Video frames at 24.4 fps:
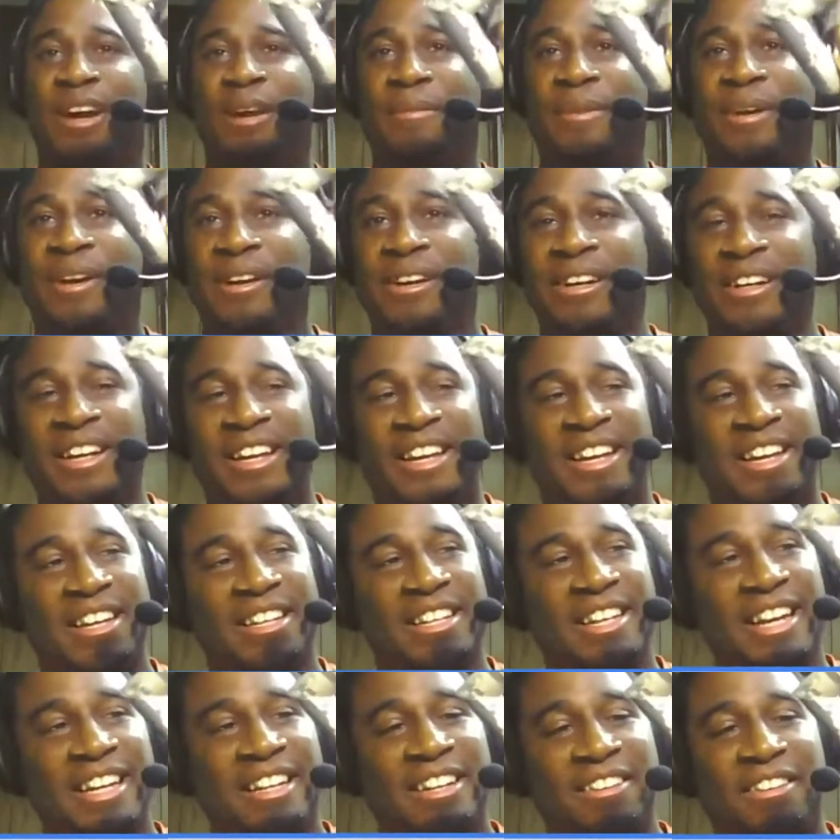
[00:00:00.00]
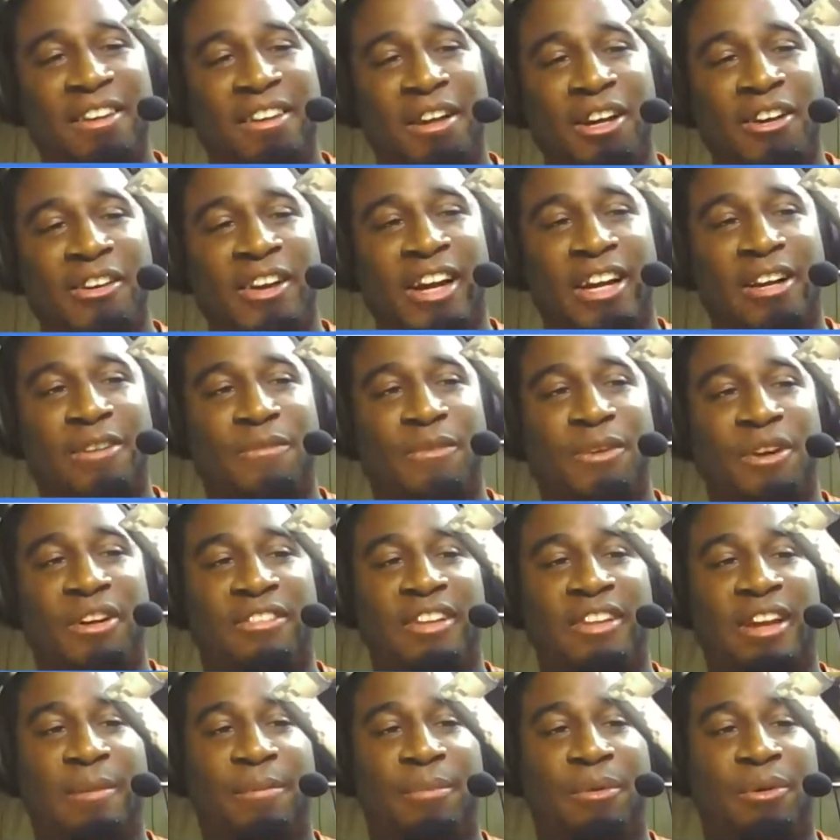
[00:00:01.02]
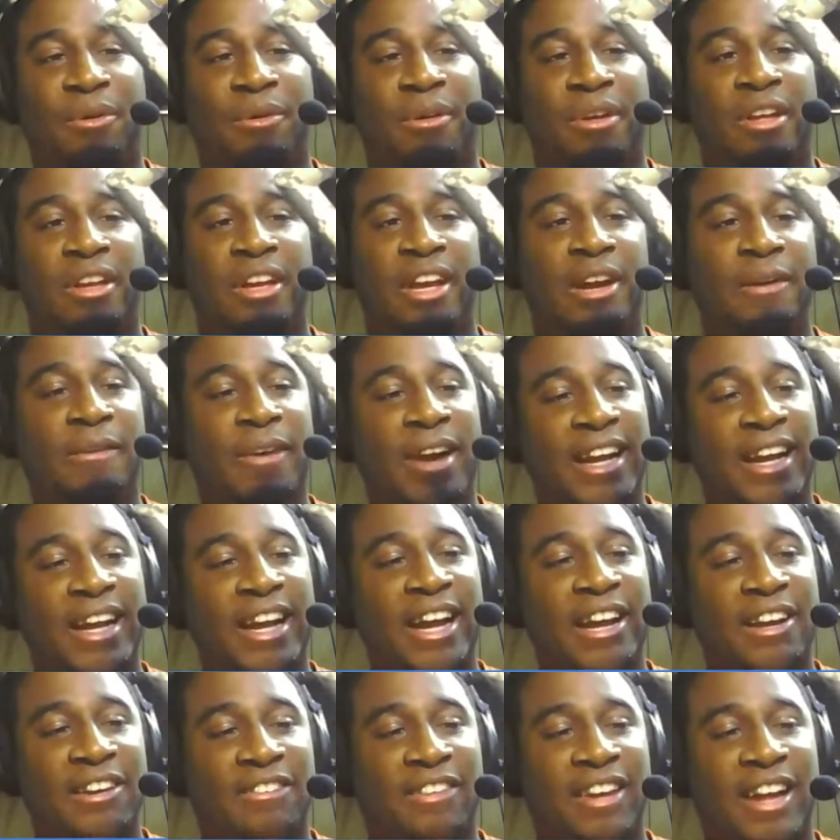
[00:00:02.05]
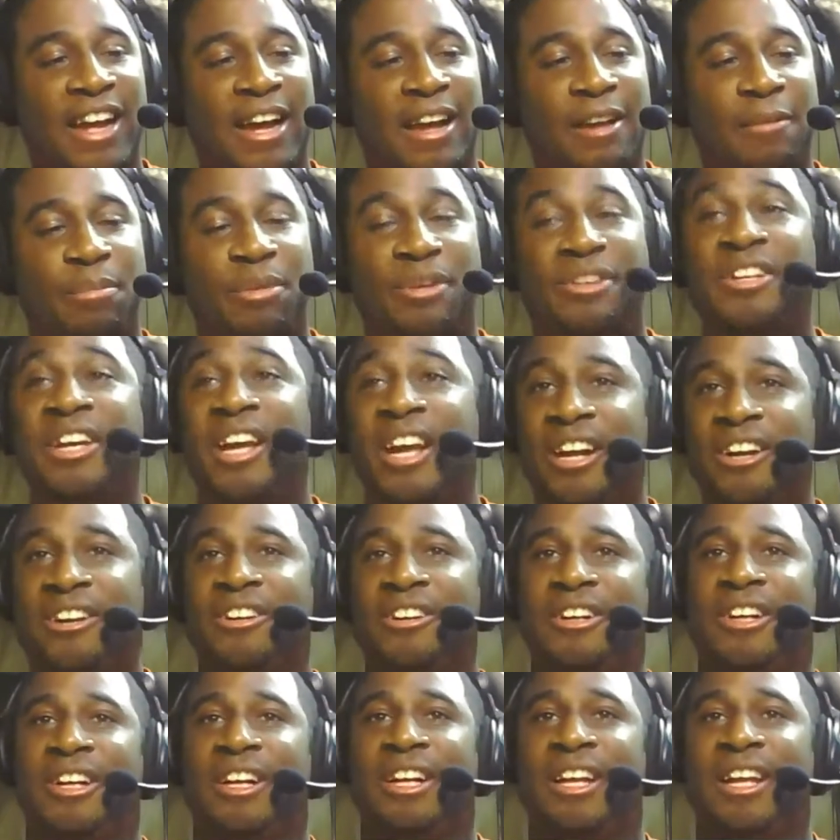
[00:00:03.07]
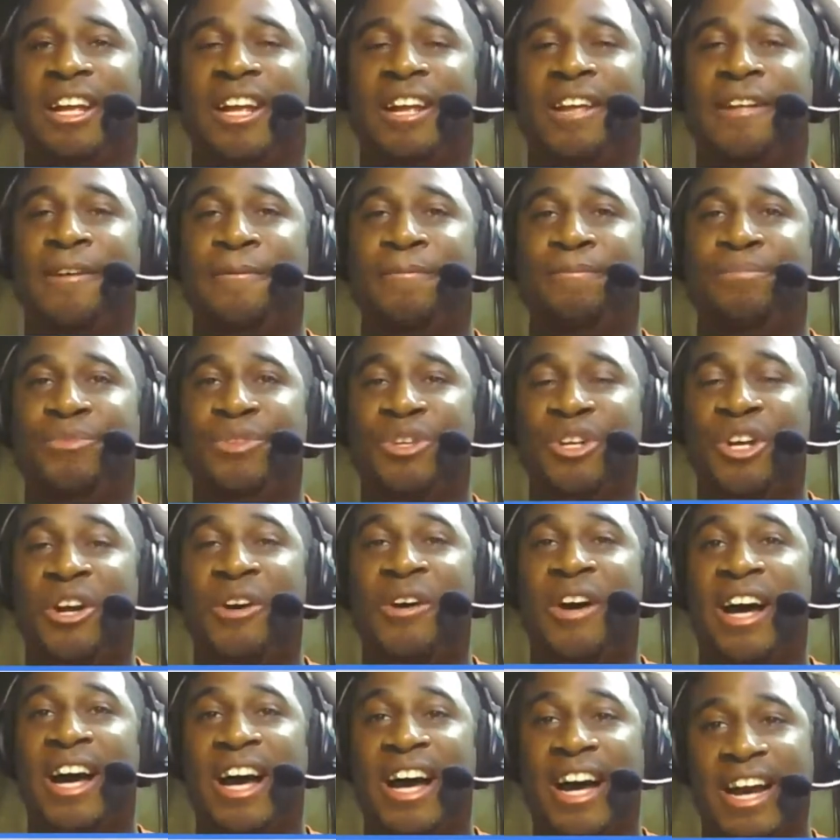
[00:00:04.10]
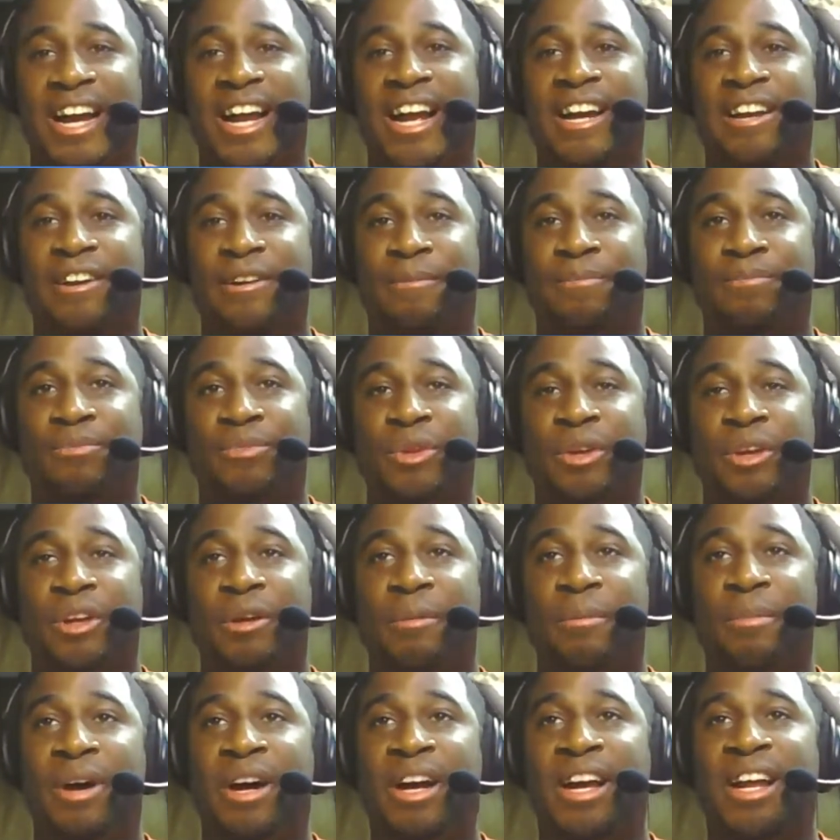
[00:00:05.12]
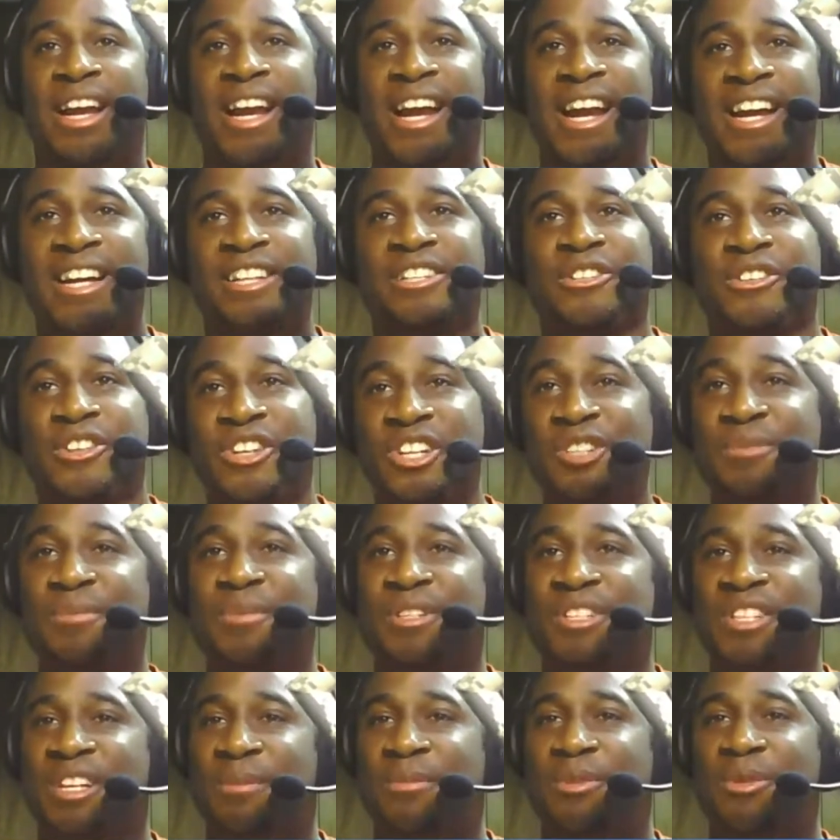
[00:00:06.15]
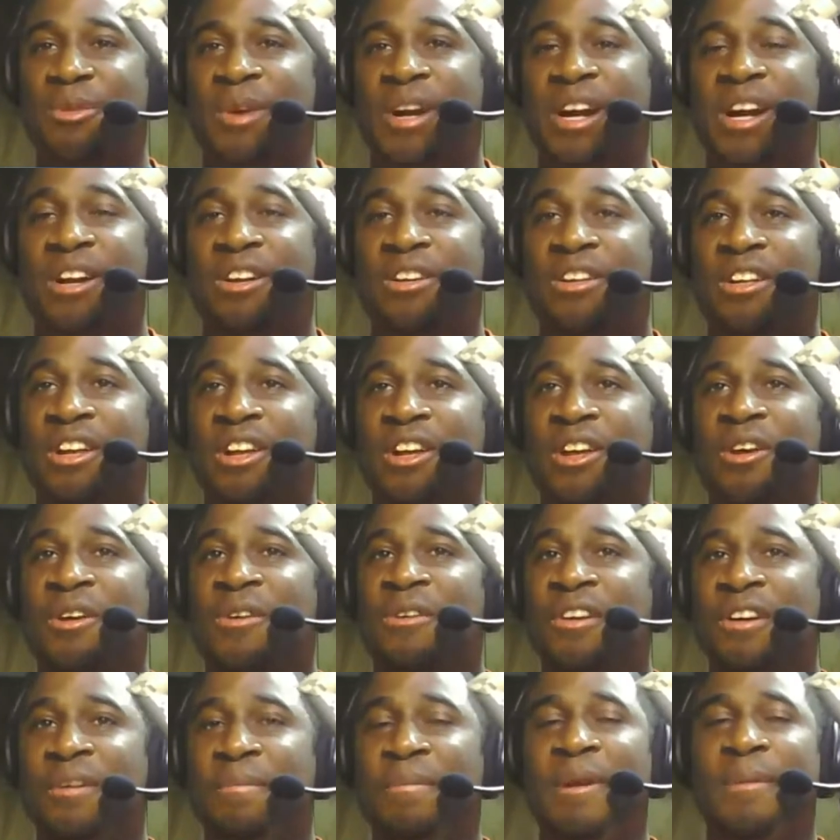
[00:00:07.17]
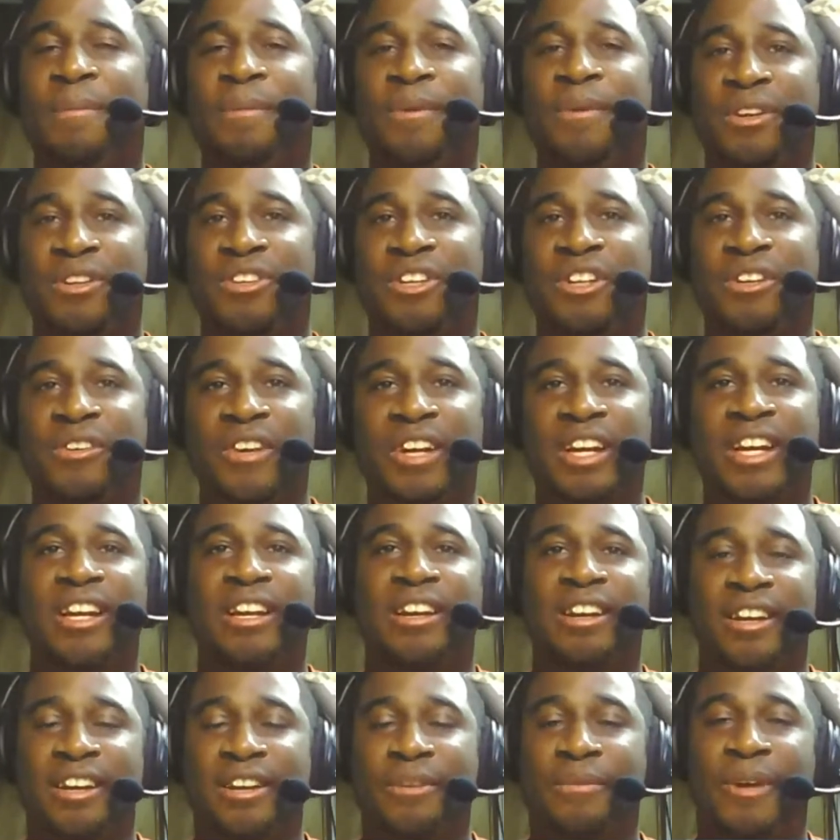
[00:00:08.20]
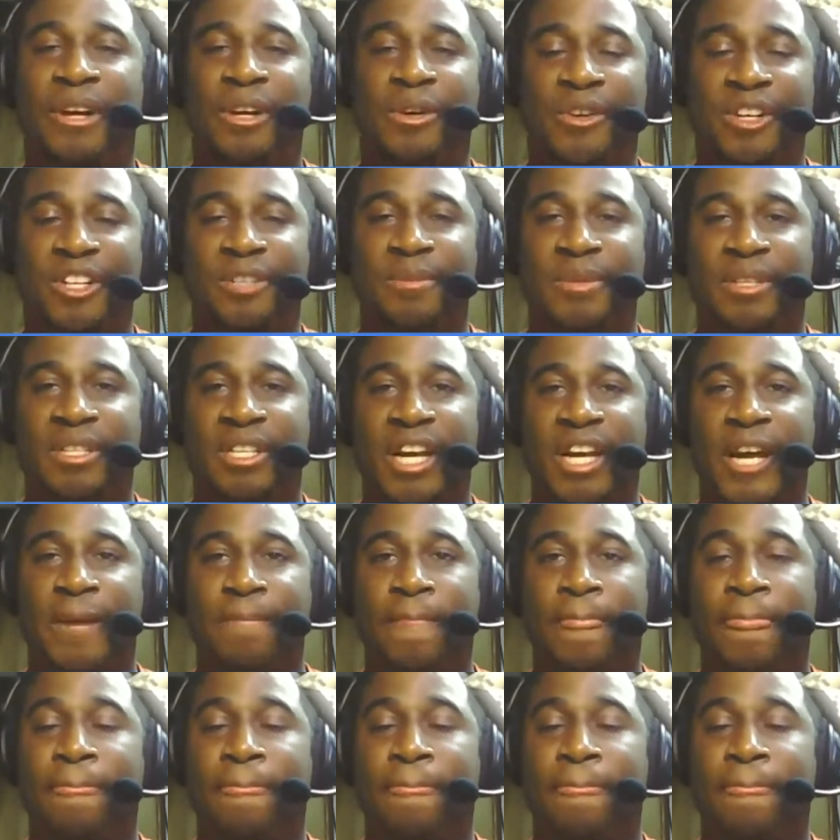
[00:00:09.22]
here. You take this nutcracker, for example. Now, right now, it's not particularly, you know, a hot item, but as Christmas comes around, what do people generally eat around Christmas time?